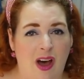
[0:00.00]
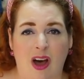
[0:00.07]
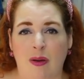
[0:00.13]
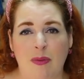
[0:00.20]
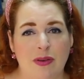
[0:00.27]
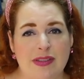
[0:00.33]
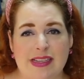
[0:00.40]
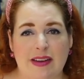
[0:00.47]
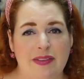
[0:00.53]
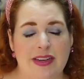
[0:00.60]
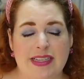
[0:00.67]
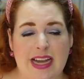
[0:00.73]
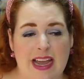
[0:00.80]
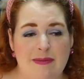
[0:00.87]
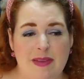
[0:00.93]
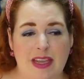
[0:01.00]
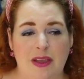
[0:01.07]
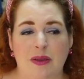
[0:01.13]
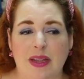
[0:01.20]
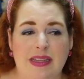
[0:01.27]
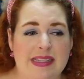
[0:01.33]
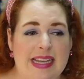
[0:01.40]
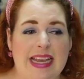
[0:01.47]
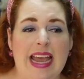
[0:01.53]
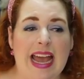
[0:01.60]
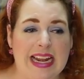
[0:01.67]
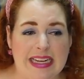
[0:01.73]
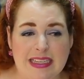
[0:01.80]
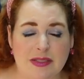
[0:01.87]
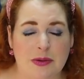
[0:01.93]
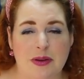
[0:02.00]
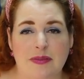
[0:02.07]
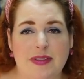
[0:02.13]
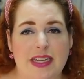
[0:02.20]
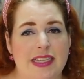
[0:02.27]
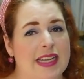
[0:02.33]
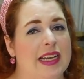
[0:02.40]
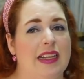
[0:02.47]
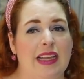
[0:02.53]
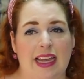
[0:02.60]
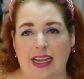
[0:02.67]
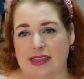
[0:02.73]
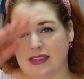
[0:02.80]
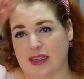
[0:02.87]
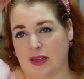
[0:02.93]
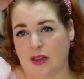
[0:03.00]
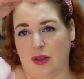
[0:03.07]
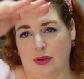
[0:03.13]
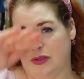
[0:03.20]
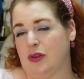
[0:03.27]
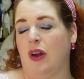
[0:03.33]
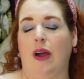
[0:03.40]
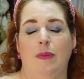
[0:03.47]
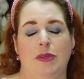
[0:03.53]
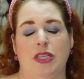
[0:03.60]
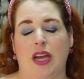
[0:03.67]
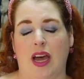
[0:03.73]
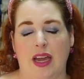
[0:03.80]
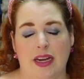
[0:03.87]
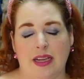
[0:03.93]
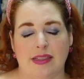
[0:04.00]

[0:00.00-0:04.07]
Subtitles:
almost every time that you can see any sort of detail, it's a close crop shot,